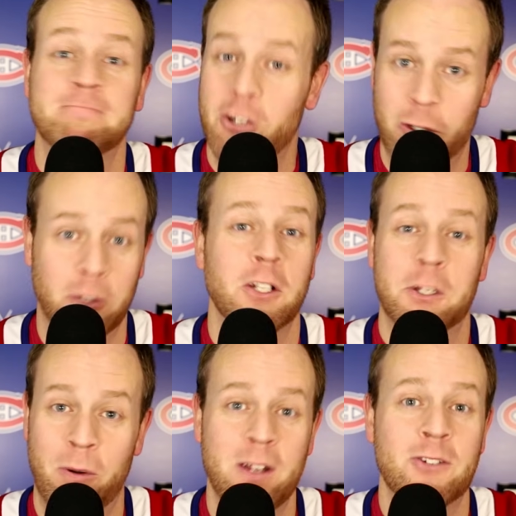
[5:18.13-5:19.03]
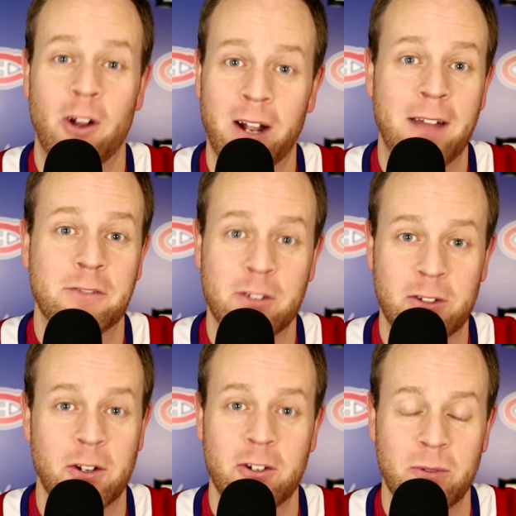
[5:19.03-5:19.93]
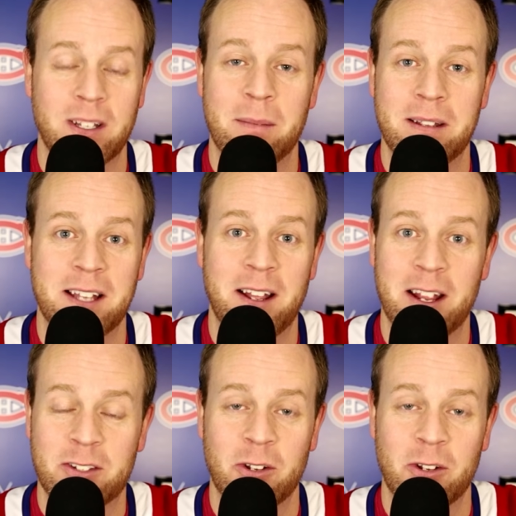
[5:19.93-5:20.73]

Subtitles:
The shoulder looks pretty strong after the surgery, let me tell you.